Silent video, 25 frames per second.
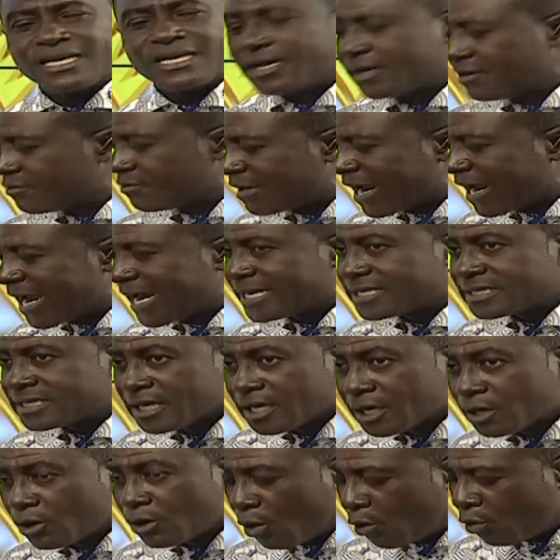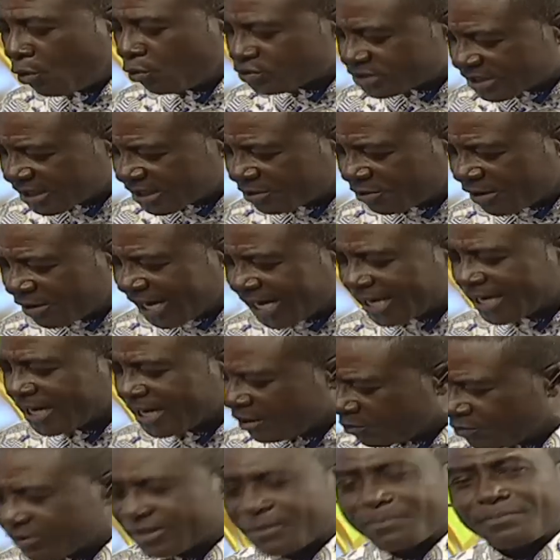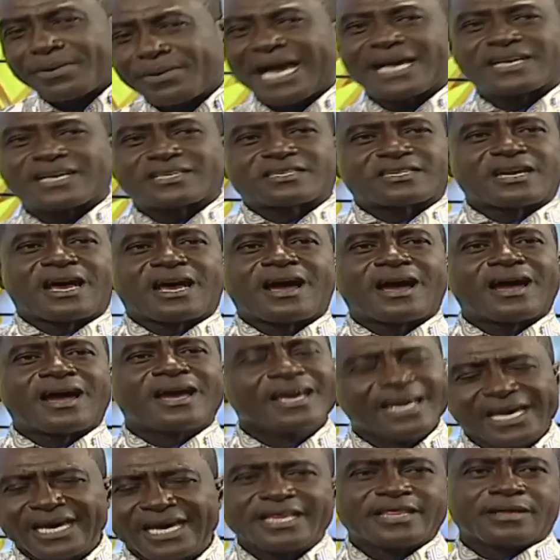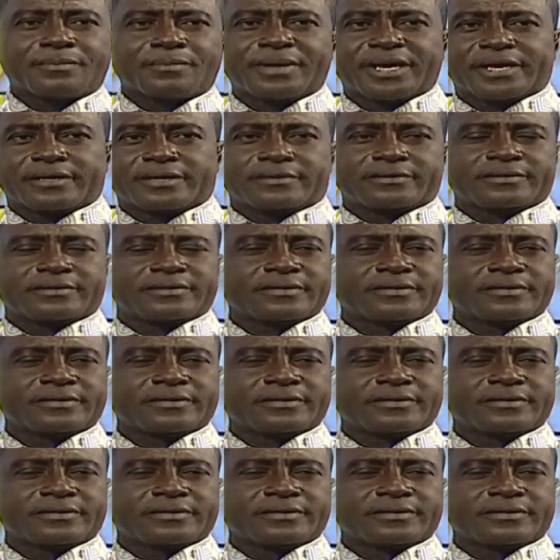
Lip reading: Red, gold, green, with a black star in the middle.